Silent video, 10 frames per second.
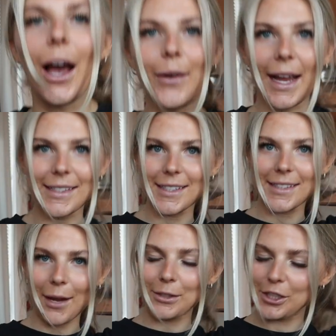Okay,
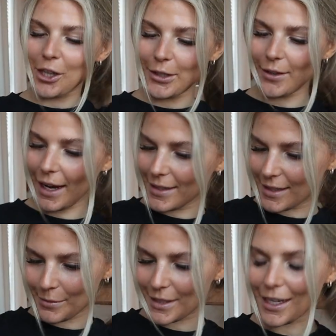since I was showing you guys
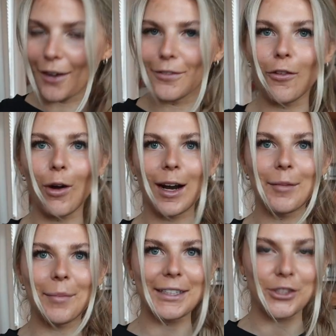some stuff
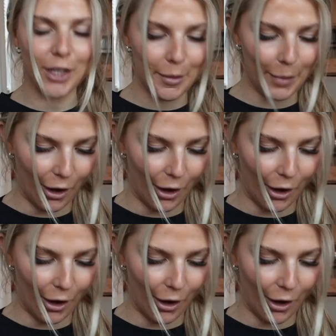for my trip,